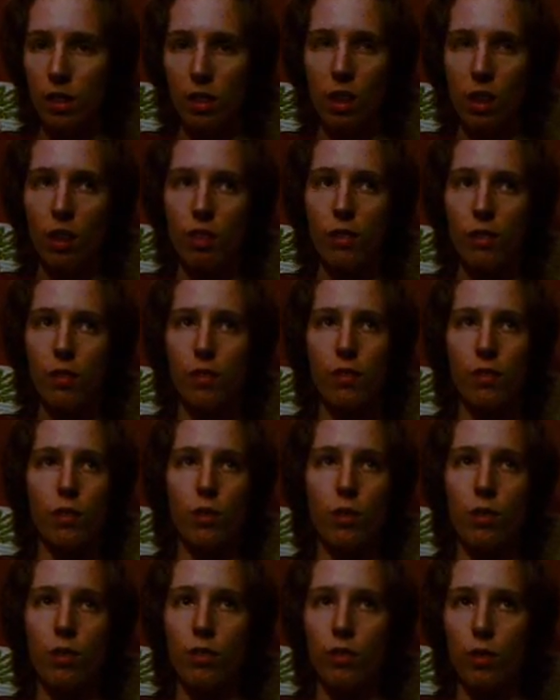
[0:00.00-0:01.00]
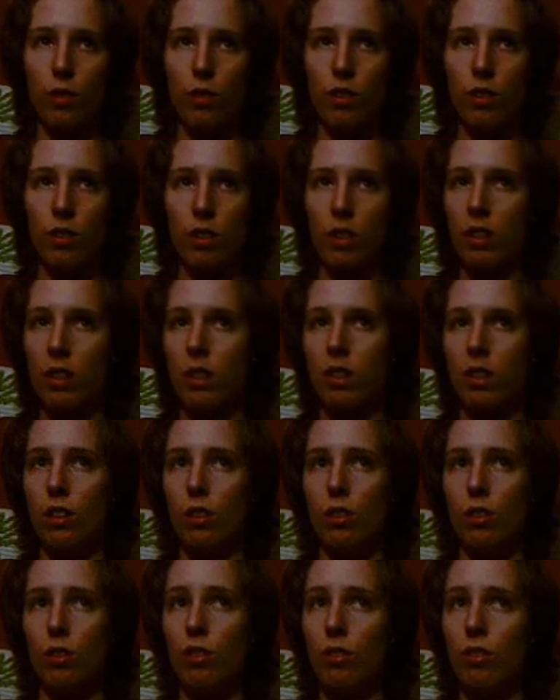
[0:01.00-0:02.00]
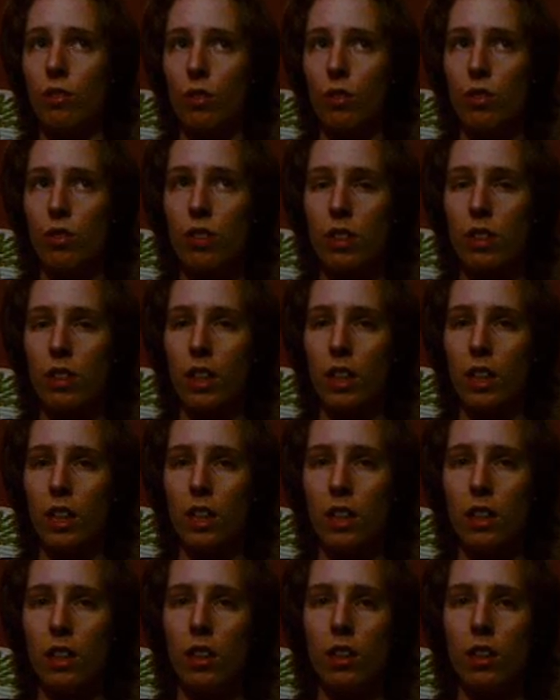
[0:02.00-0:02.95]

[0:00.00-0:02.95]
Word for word: A lot of university, university,